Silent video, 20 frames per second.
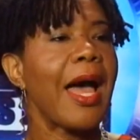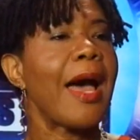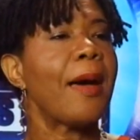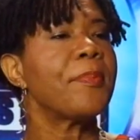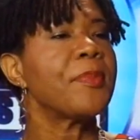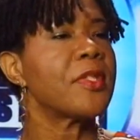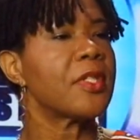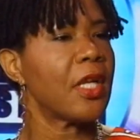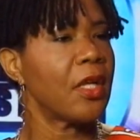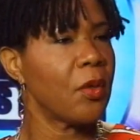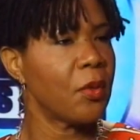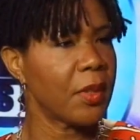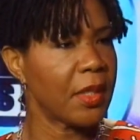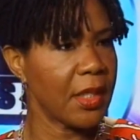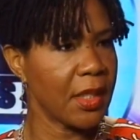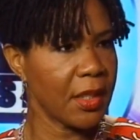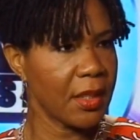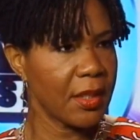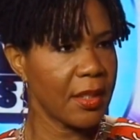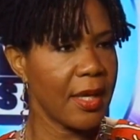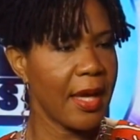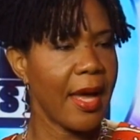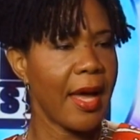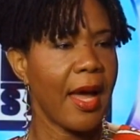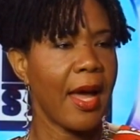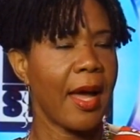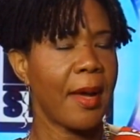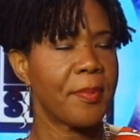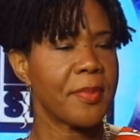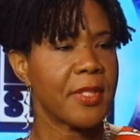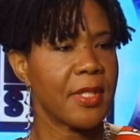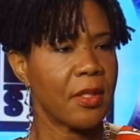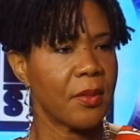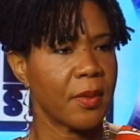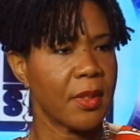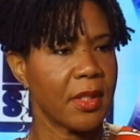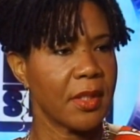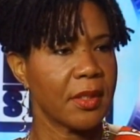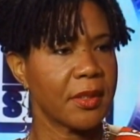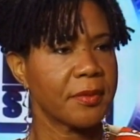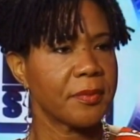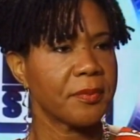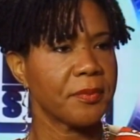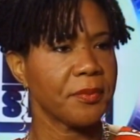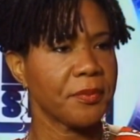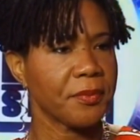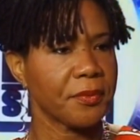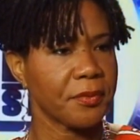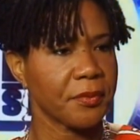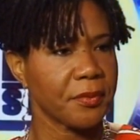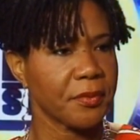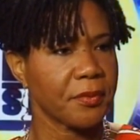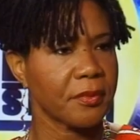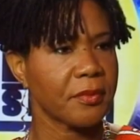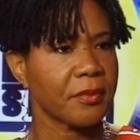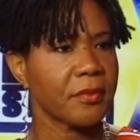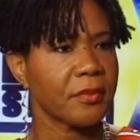Shouldn't that be? To lower the demand in